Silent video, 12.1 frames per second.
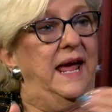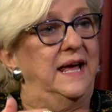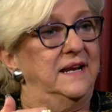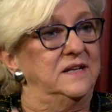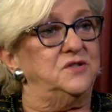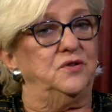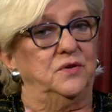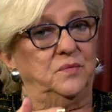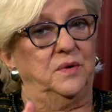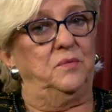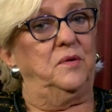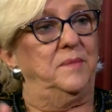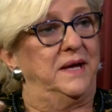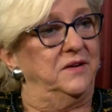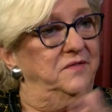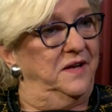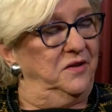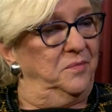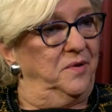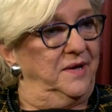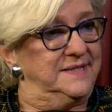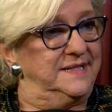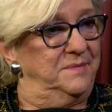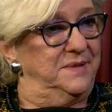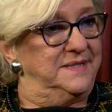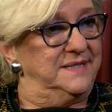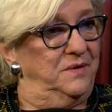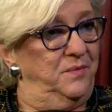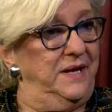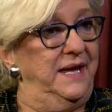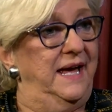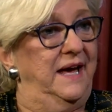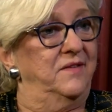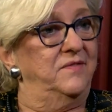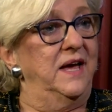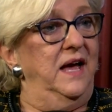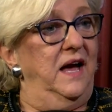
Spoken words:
and in turn, we will make available exhibits that we have